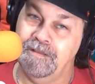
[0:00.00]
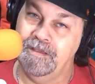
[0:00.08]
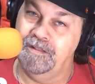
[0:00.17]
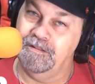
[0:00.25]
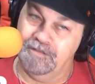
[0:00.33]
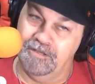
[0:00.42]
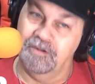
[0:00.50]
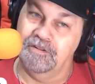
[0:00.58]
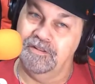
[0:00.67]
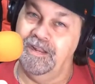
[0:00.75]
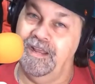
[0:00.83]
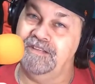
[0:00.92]
in
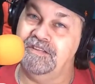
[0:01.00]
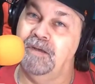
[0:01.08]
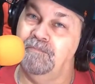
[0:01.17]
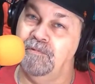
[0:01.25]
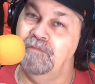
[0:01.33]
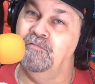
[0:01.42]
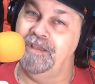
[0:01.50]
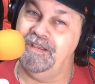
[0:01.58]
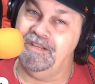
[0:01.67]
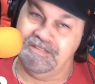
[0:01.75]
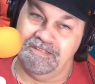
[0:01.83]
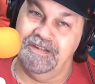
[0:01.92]
the next couple of
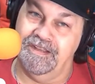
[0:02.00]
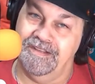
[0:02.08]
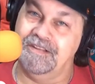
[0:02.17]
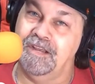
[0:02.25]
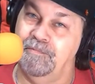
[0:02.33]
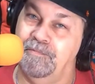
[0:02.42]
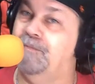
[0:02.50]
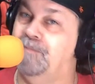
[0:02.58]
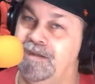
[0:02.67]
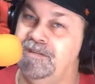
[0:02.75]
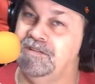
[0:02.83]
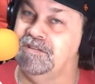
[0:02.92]
weeks, the next couple of
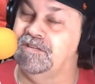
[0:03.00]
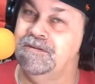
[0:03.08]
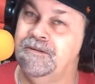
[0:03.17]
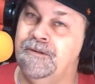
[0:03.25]
months,